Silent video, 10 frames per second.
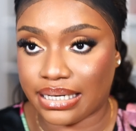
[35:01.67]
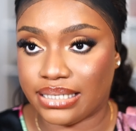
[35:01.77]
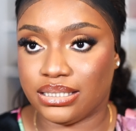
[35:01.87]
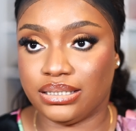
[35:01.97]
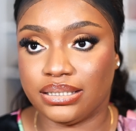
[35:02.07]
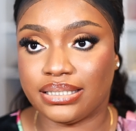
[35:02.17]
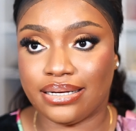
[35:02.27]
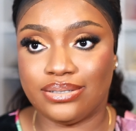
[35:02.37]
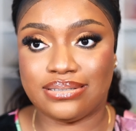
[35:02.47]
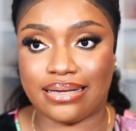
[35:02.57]
ties a look
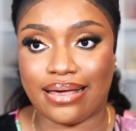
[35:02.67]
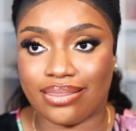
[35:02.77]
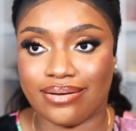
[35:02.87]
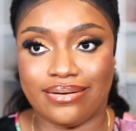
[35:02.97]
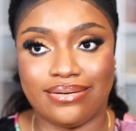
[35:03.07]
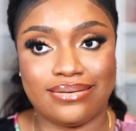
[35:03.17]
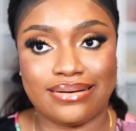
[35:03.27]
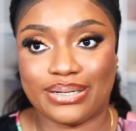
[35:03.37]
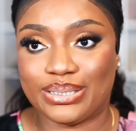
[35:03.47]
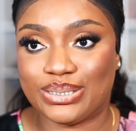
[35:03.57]
in together,
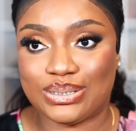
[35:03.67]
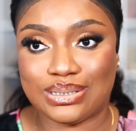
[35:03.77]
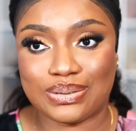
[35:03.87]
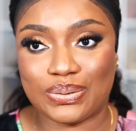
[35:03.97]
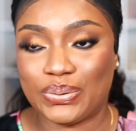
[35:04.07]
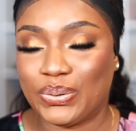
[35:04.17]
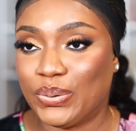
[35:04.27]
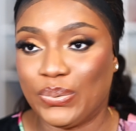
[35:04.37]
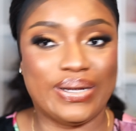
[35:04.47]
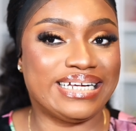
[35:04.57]
because
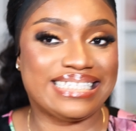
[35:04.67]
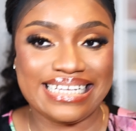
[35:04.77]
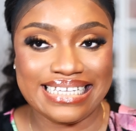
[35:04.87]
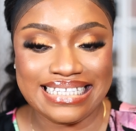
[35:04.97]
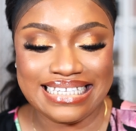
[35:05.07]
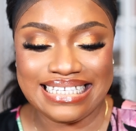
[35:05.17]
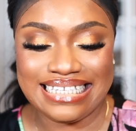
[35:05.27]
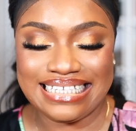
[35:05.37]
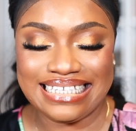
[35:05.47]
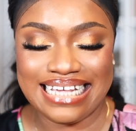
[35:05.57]
what is this?
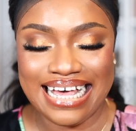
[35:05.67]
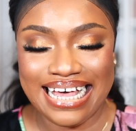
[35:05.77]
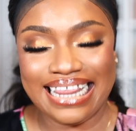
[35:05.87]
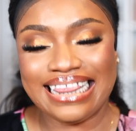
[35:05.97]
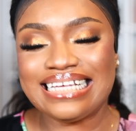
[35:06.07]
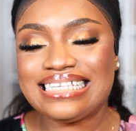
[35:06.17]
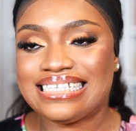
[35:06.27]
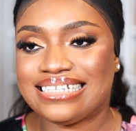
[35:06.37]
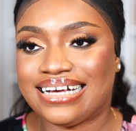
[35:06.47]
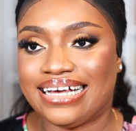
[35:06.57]
This
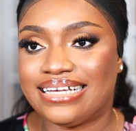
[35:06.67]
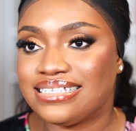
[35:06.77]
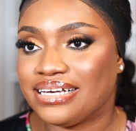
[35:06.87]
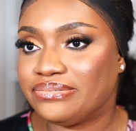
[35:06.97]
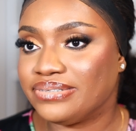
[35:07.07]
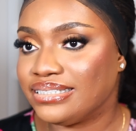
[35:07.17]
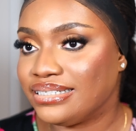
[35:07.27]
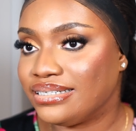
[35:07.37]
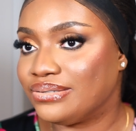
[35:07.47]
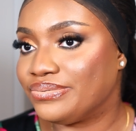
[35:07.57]
is nice. I
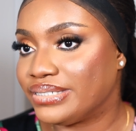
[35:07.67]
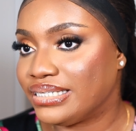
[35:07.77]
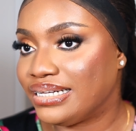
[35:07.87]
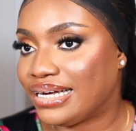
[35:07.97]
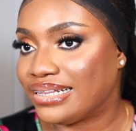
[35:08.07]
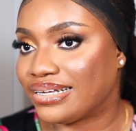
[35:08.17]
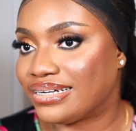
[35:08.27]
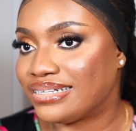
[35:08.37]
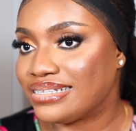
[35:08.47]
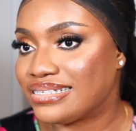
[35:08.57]
really, really like this.